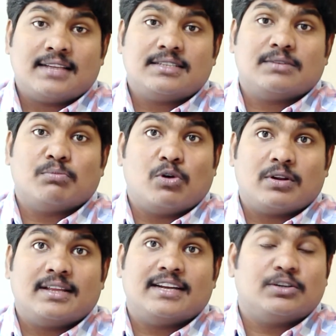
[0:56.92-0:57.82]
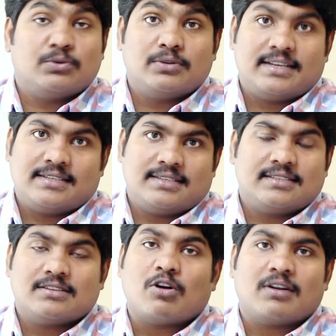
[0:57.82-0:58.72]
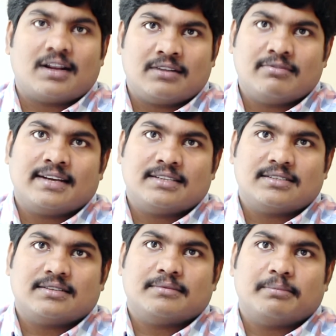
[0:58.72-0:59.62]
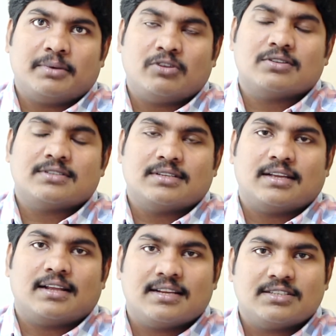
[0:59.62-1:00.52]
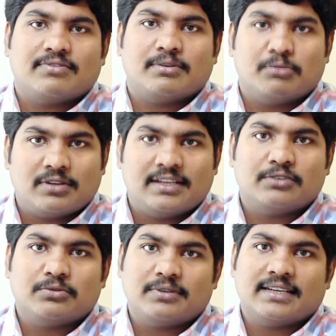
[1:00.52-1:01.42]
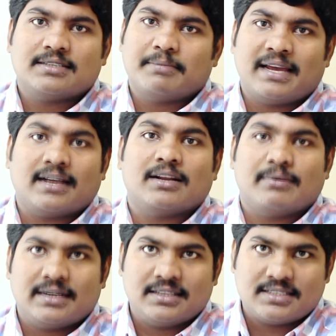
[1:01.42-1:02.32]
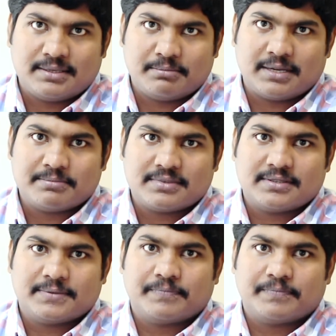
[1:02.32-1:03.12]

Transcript: rest more than 2 days is not advised because rest for more than 2 days may aggravate the symptoms